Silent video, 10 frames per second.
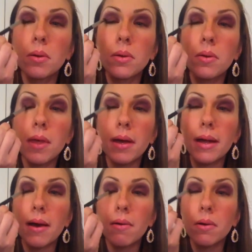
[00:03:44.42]
do that
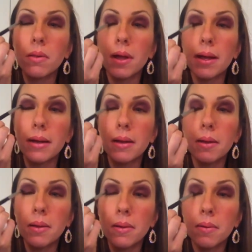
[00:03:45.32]
outer line.
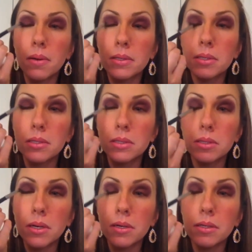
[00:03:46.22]
We're just going to
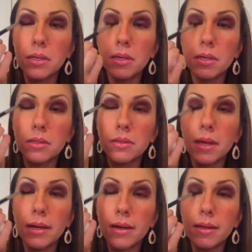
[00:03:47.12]
start and do
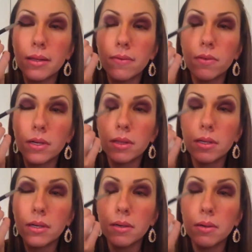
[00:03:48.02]
that eye lift right
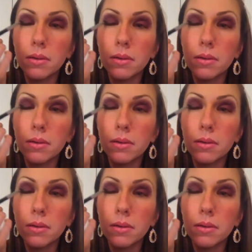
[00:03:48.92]
there.